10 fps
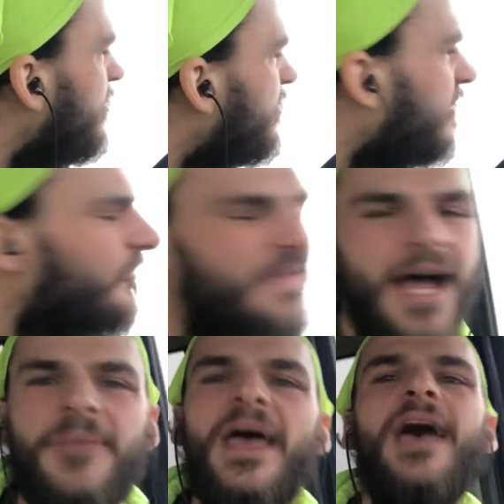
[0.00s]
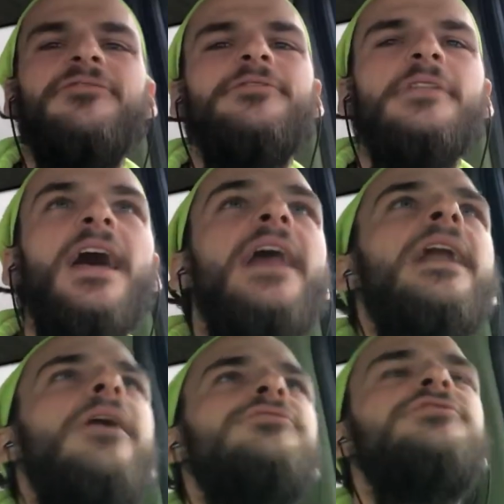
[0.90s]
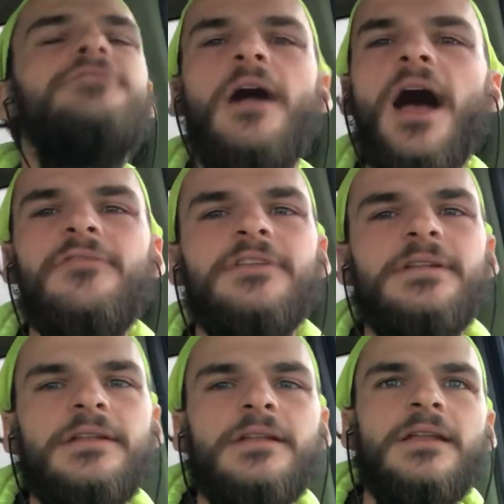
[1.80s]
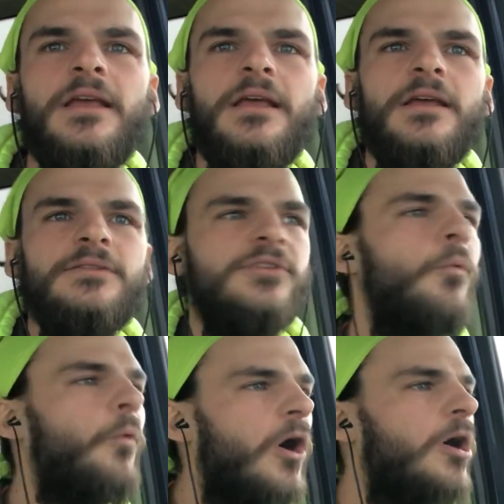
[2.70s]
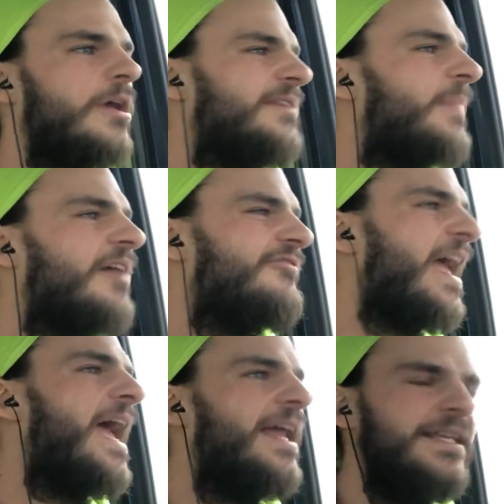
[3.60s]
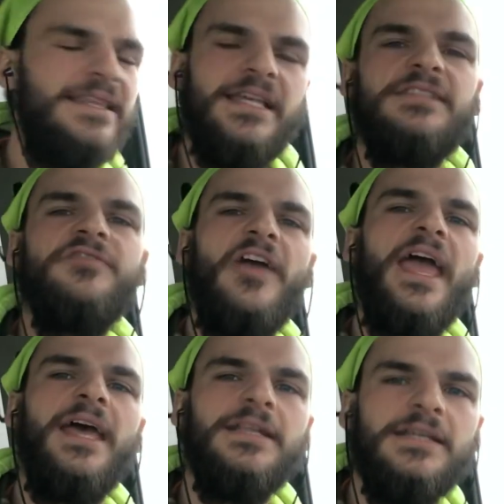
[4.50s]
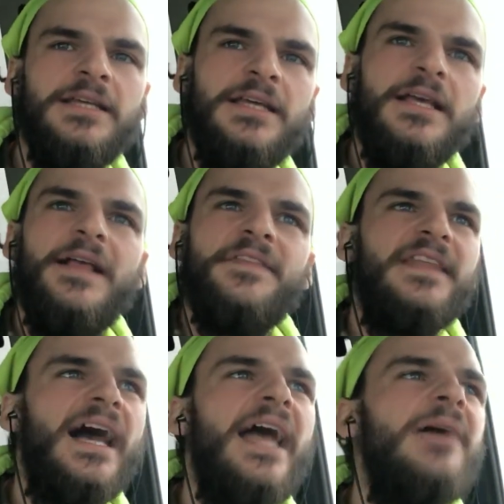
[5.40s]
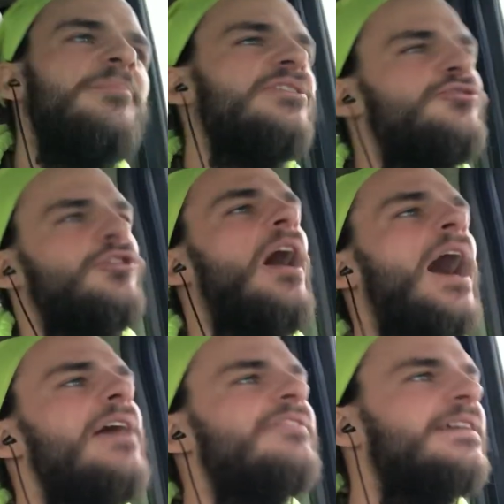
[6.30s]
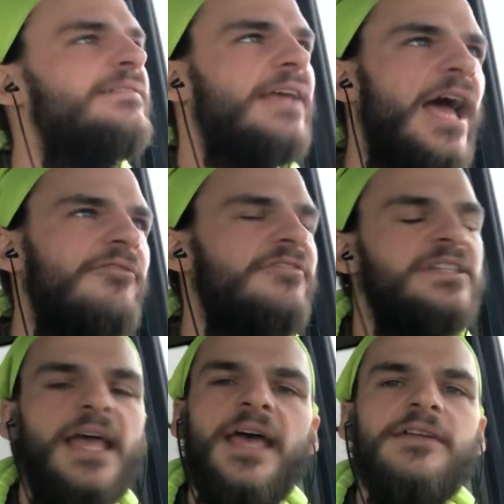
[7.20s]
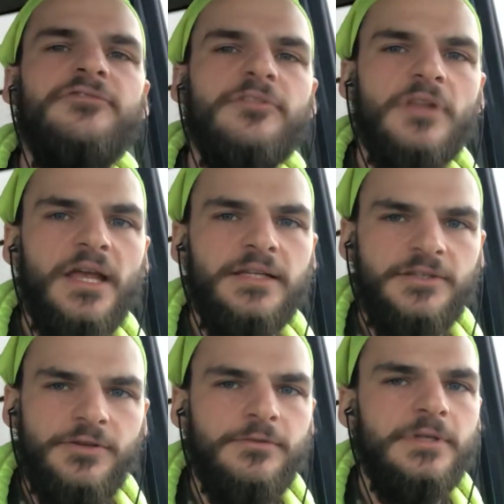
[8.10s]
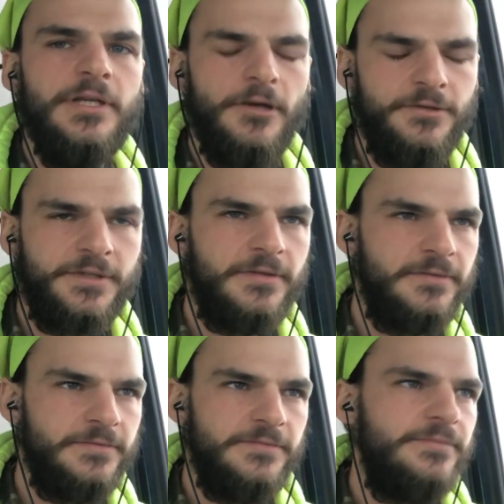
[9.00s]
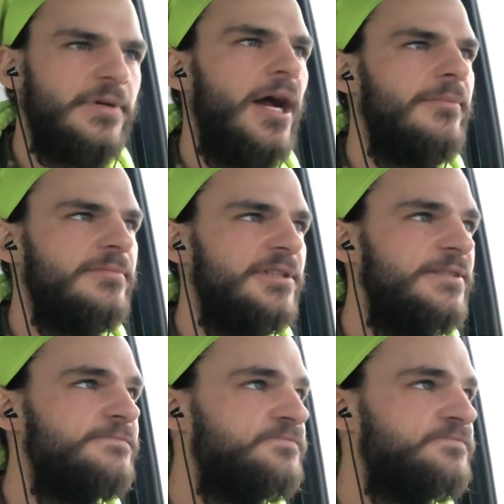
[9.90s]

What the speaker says: sometime after that, I was driving to work in my van, in this van that I had been driving every day for like 2 years, probably.